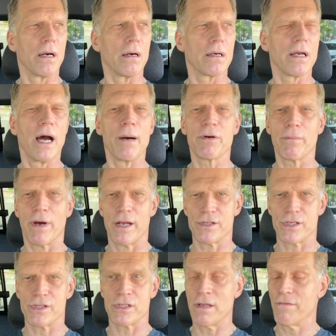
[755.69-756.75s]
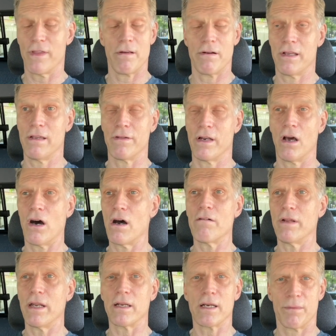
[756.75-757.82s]
compromises, if there even are
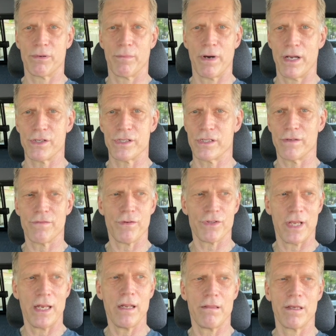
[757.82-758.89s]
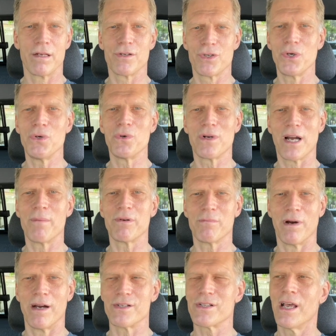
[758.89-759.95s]
any compromises, if there's anything to
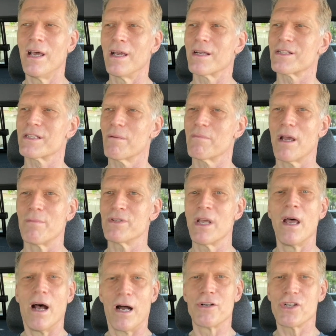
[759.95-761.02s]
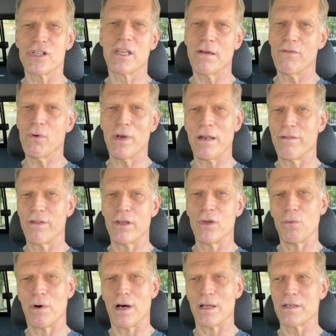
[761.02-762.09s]
compromise. Because sometimes I'll just give you anything you
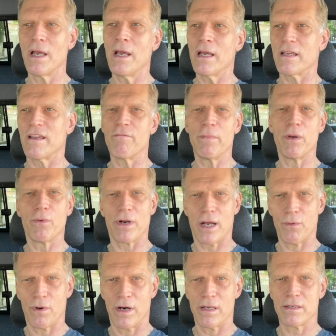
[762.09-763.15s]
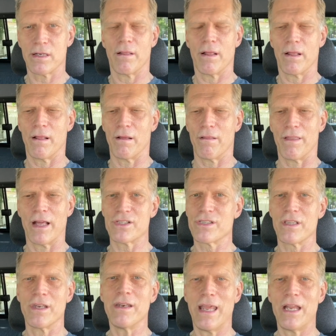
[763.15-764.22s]
want, give me what I want. That's
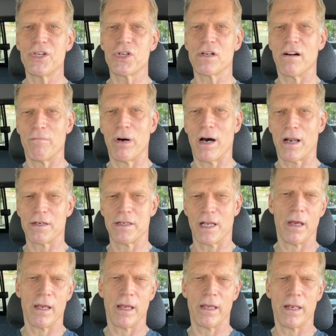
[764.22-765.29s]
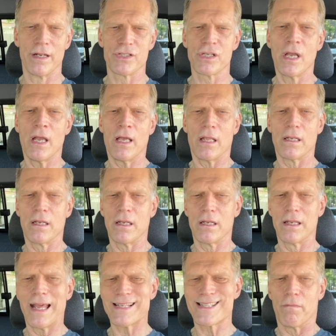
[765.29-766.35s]
the nature of politics. In its
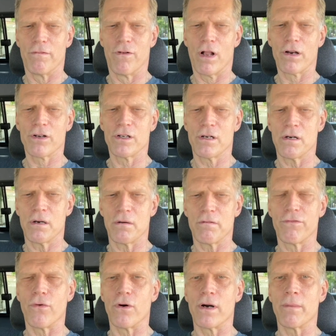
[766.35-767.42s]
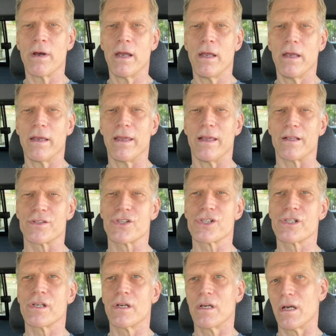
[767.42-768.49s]
less vulgar form,
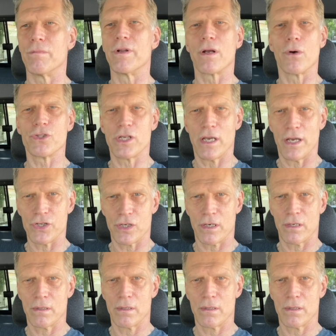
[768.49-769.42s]
it's negotiation.